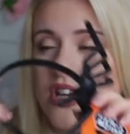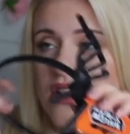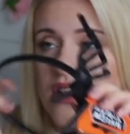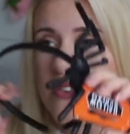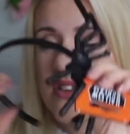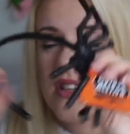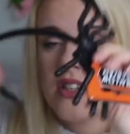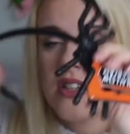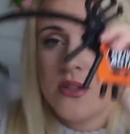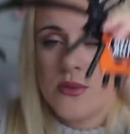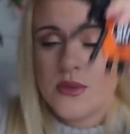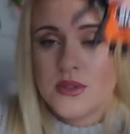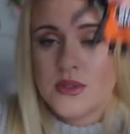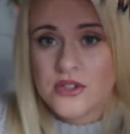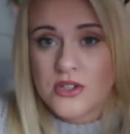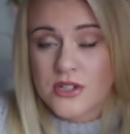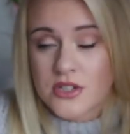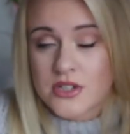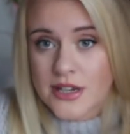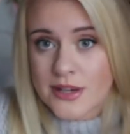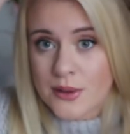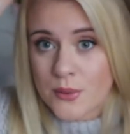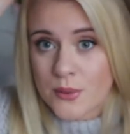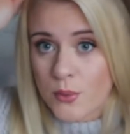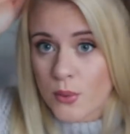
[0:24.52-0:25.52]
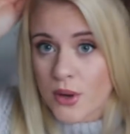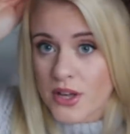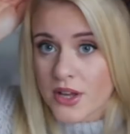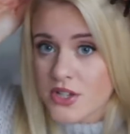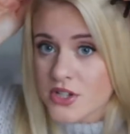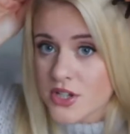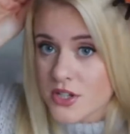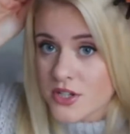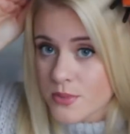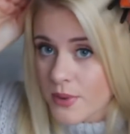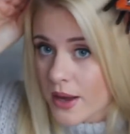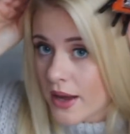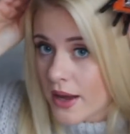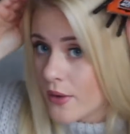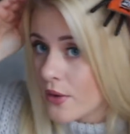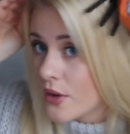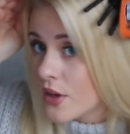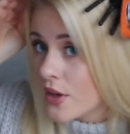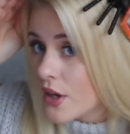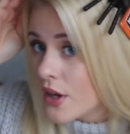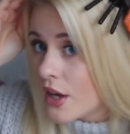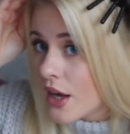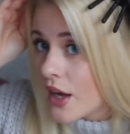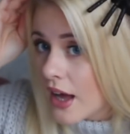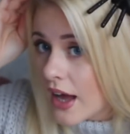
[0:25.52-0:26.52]
high street store to
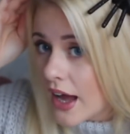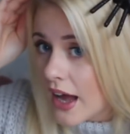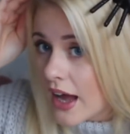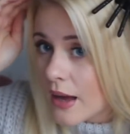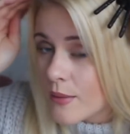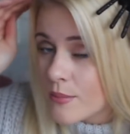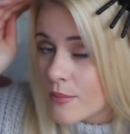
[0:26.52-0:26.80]
find out